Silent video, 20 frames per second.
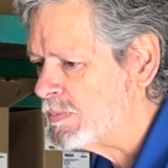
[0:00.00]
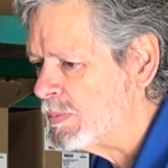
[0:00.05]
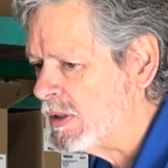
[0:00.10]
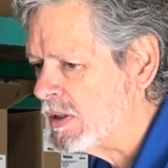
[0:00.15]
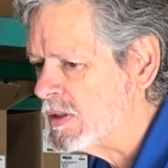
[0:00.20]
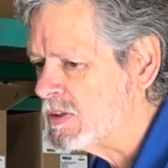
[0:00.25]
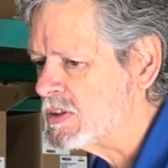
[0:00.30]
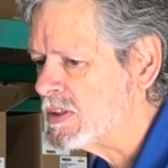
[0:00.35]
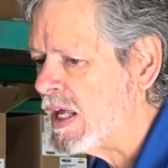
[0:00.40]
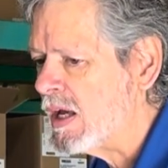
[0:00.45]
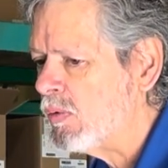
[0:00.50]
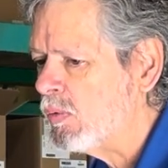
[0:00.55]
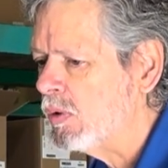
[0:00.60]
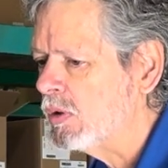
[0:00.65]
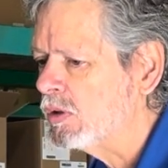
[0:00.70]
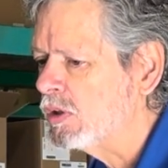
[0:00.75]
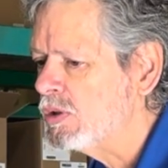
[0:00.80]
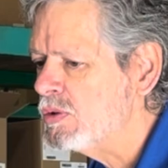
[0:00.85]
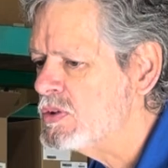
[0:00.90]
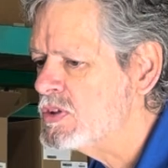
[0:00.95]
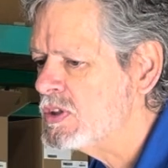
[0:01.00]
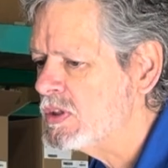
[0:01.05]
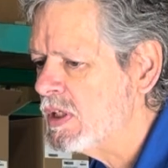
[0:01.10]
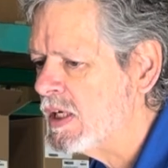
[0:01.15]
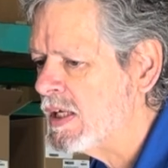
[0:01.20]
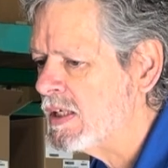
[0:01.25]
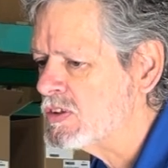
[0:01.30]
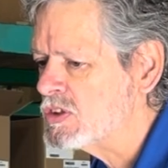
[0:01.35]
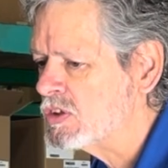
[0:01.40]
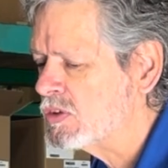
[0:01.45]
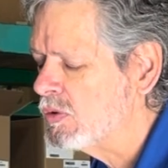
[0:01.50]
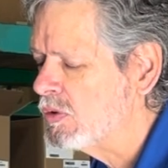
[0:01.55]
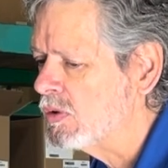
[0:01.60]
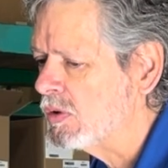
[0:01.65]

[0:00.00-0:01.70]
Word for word: because that will loosen that screw.